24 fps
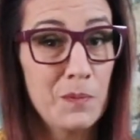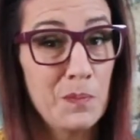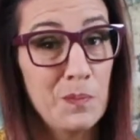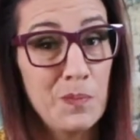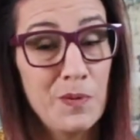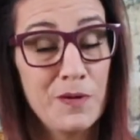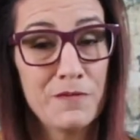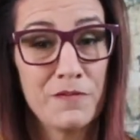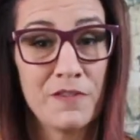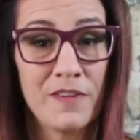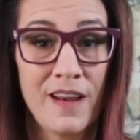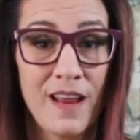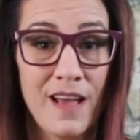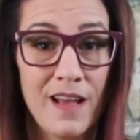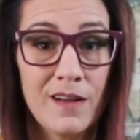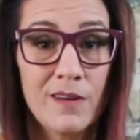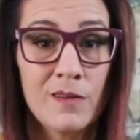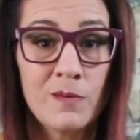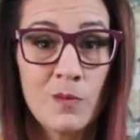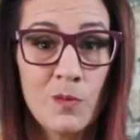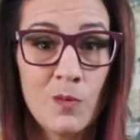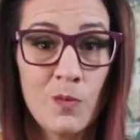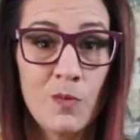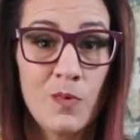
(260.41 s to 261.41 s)
but for
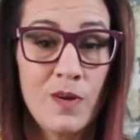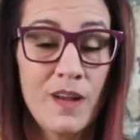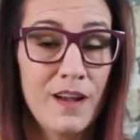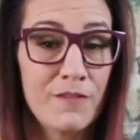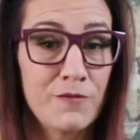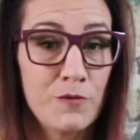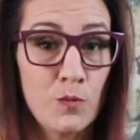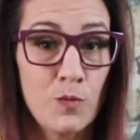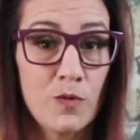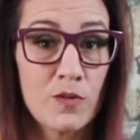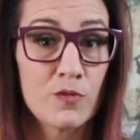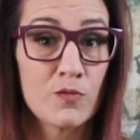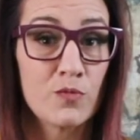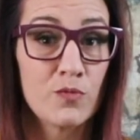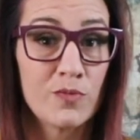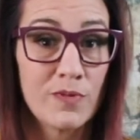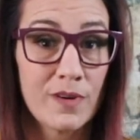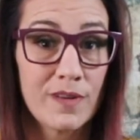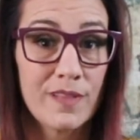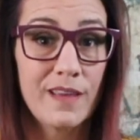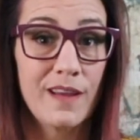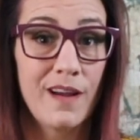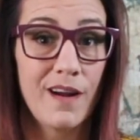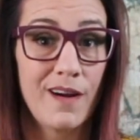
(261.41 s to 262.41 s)
now, we have to work
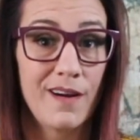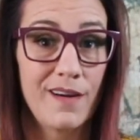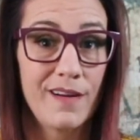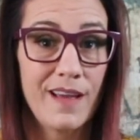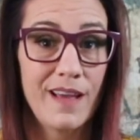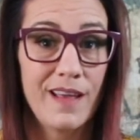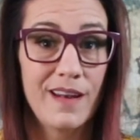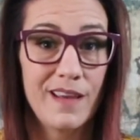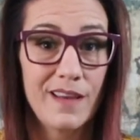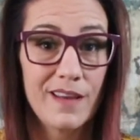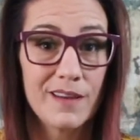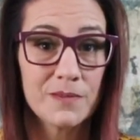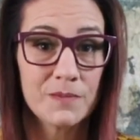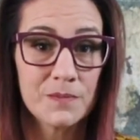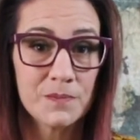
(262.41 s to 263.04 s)
really hard at it.